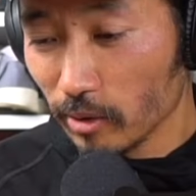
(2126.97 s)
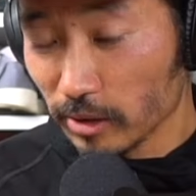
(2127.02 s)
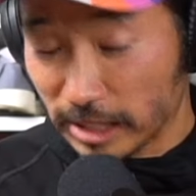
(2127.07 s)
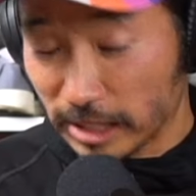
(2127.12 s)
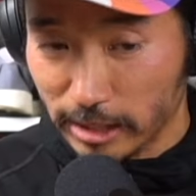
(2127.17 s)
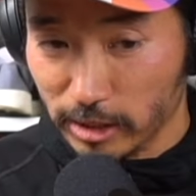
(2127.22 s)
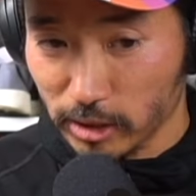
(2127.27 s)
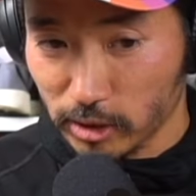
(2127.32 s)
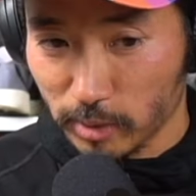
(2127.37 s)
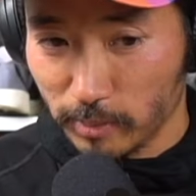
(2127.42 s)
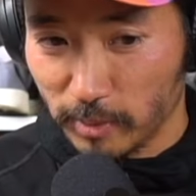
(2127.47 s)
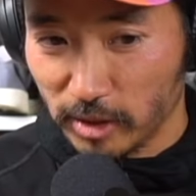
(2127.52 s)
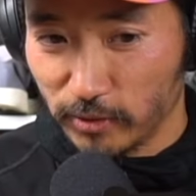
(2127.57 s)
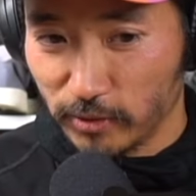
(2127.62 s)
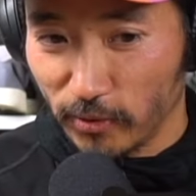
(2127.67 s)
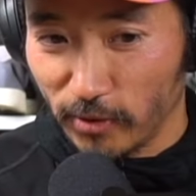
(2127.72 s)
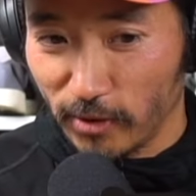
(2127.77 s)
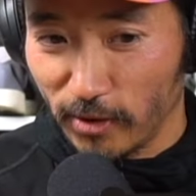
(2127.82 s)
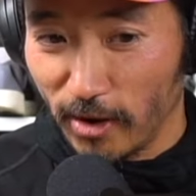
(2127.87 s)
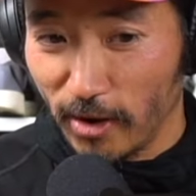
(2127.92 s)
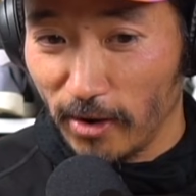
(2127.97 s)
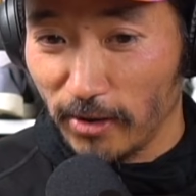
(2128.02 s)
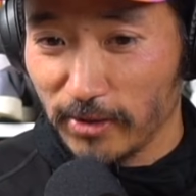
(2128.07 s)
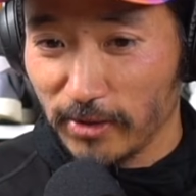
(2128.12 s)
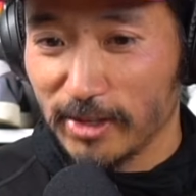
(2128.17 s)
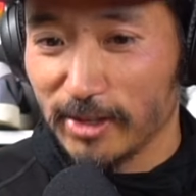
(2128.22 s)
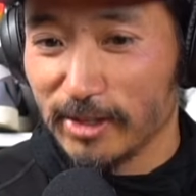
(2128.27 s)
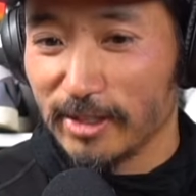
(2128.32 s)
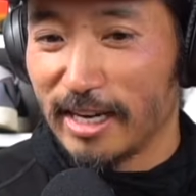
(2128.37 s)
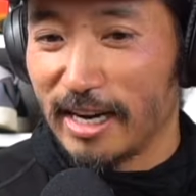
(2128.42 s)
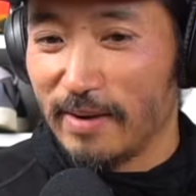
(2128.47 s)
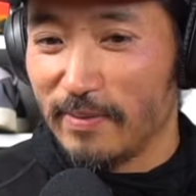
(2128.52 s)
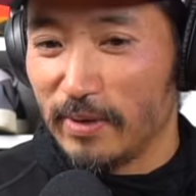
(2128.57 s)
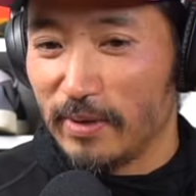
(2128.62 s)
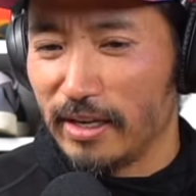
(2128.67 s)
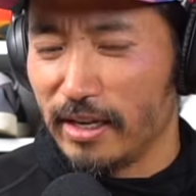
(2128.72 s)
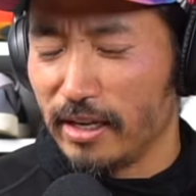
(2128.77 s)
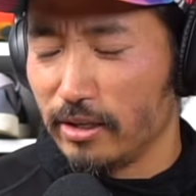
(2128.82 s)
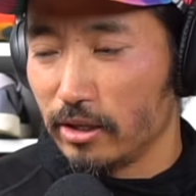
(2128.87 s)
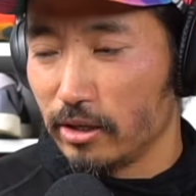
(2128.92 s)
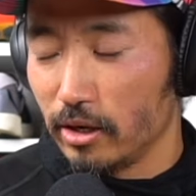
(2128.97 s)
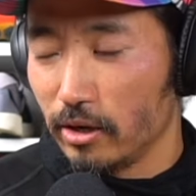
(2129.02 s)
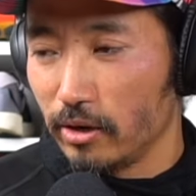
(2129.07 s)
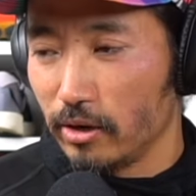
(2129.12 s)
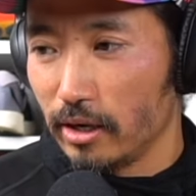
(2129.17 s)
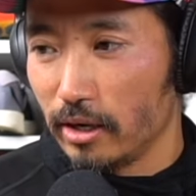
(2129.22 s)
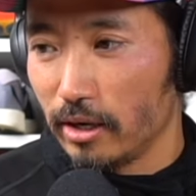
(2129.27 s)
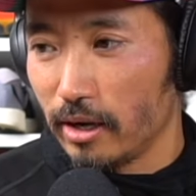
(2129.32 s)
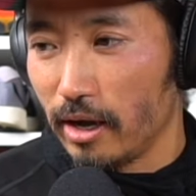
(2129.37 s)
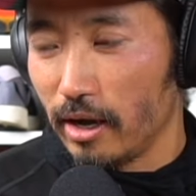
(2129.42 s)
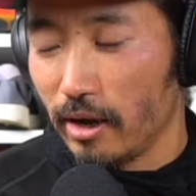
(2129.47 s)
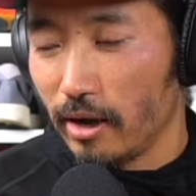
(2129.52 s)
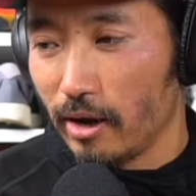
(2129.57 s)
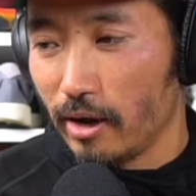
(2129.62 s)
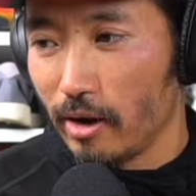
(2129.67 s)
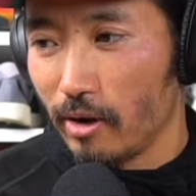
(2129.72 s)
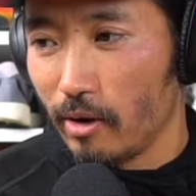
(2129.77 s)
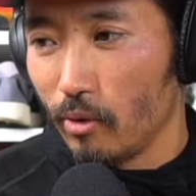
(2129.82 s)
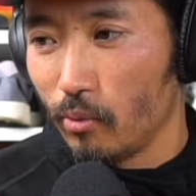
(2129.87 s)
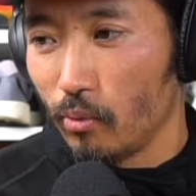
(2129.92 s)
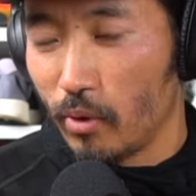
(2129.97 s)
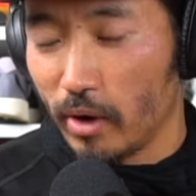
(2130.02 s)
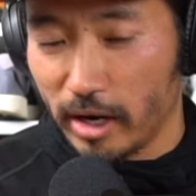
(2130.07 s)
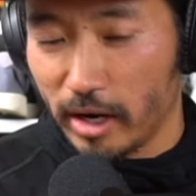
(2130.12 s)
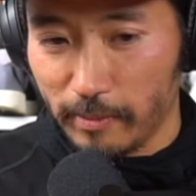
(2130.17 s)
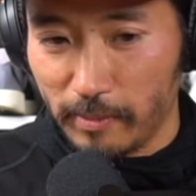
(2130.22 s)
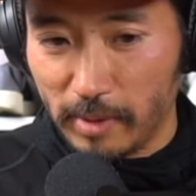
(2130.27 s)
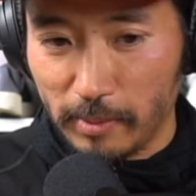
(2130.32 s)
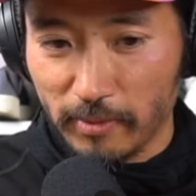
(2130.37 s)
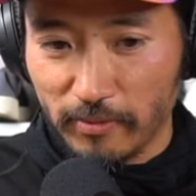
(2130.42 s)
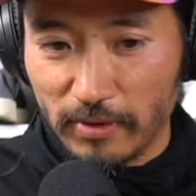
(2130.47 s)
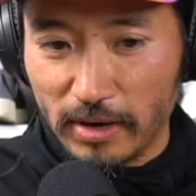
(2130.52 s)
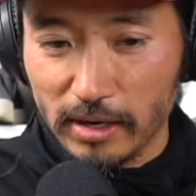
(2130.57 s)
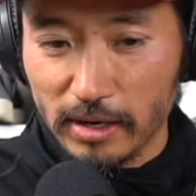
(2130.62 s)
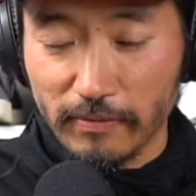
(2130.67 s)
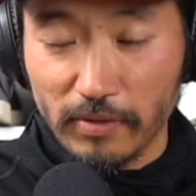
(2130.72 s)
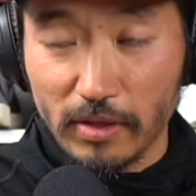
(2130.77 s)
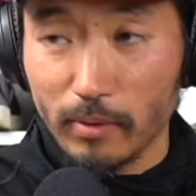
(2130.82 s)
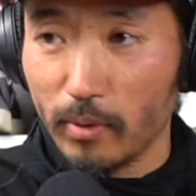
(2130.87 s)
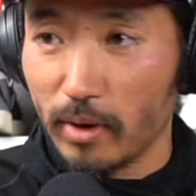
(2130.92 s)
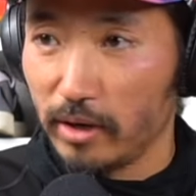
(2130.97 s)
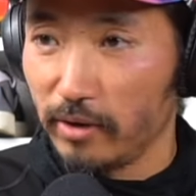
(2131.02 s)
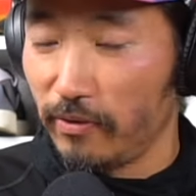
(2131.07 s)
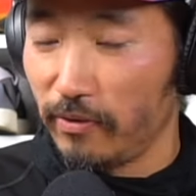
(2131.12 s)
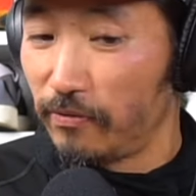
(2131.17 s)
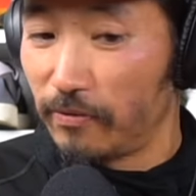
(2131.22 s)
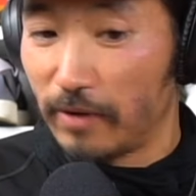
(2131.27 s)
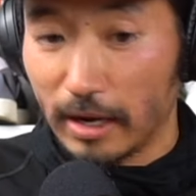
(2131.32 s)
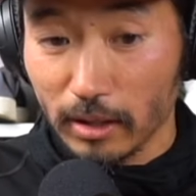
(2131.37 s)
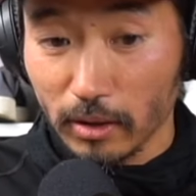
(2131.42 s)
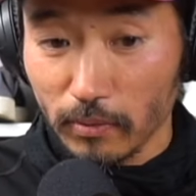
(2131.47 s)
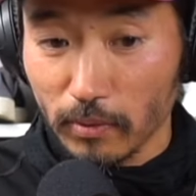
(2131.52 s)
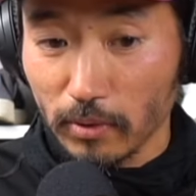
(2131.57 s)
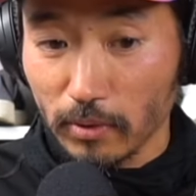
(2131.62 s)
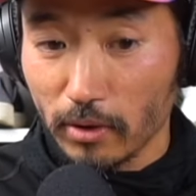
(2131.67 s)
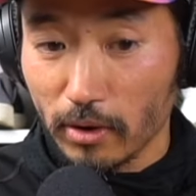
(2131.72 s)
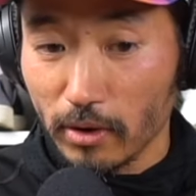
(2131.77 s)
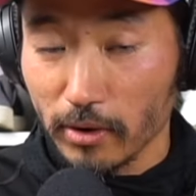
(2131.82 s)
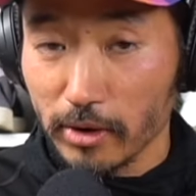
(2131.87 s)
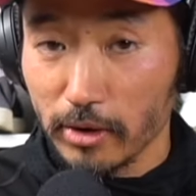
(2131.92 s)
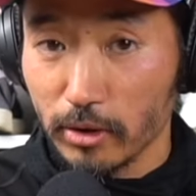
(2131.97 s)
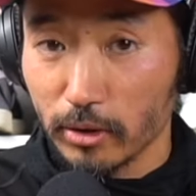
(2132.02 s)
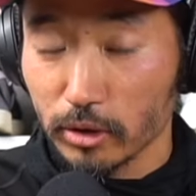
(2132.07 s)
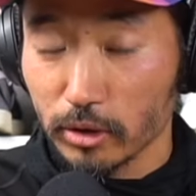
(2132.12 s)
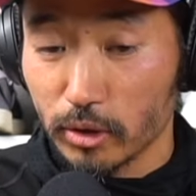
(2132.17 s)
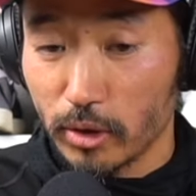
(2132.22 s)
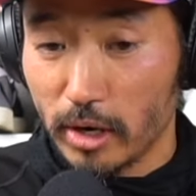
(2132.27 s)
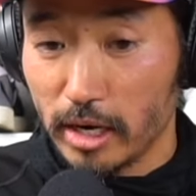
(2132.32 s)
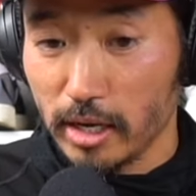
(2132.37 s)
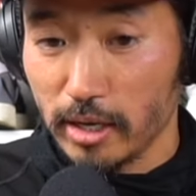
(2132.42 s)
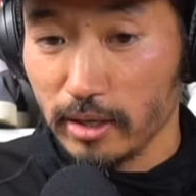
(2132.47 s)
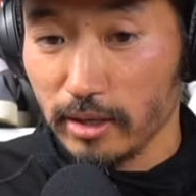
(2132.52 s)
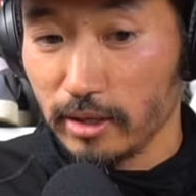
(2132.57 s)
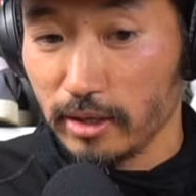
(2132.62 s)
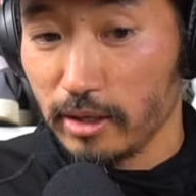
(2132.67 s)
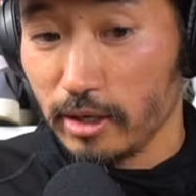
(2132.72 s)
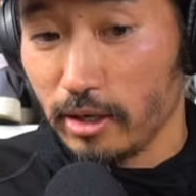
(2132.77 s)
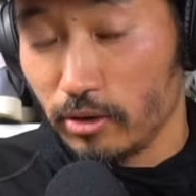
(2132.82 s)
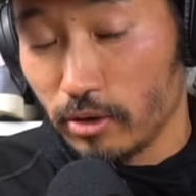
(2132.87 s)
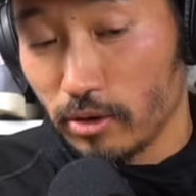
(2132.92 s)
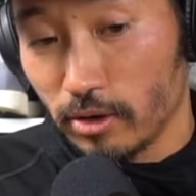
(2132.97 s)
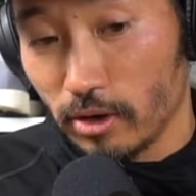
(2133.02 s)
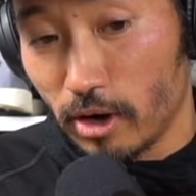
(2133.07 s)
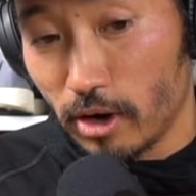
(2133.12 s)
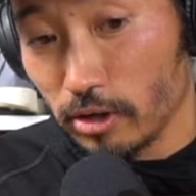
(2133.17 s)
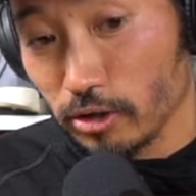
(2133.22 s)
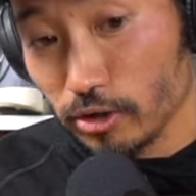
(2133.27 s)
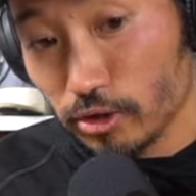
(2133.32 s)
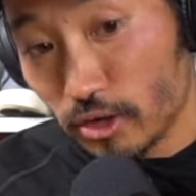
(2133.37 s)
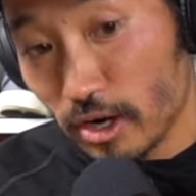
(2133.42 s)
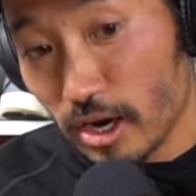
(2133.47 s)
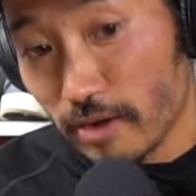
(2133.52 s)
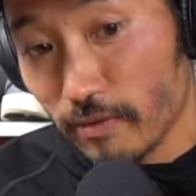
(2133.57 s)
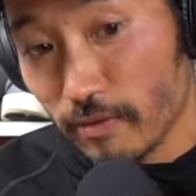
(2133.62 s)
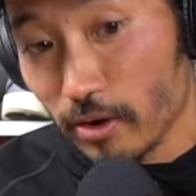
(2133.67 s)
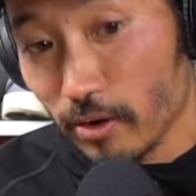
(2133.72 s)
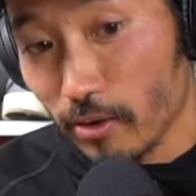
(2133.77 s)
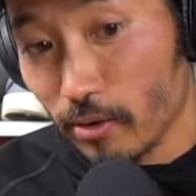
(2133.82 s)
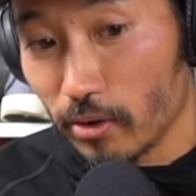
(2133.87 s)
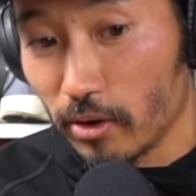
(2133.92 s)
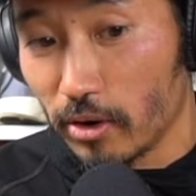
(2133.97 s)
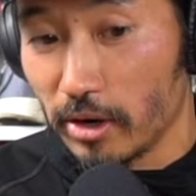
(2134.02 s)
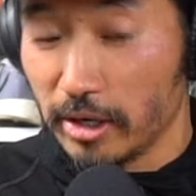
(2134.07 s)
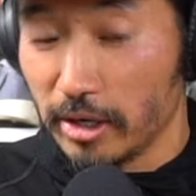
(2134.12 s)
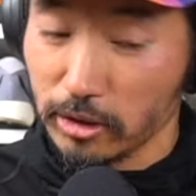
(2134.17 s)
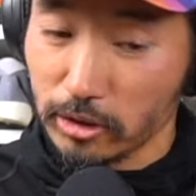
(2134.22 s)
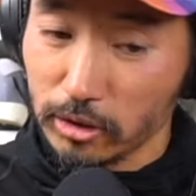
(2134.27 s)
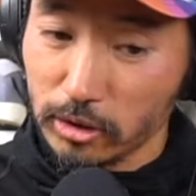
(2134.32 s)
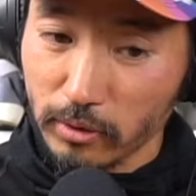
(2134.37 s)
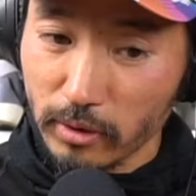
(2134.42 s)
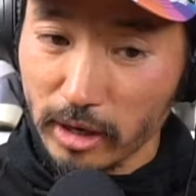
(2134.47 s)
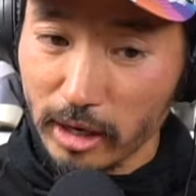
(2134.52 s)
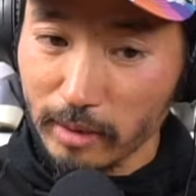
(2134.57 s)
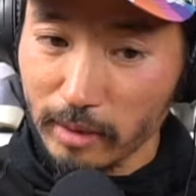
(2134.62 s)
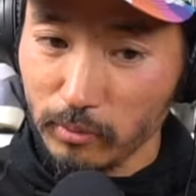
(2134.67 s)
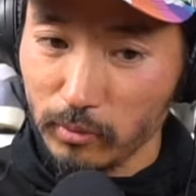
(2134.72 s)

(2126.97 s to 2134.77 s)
thank you so much for all of your time today, Dakotah. Uh, where can people find you if they want to follow along in your training, either on Strava or on Instagram?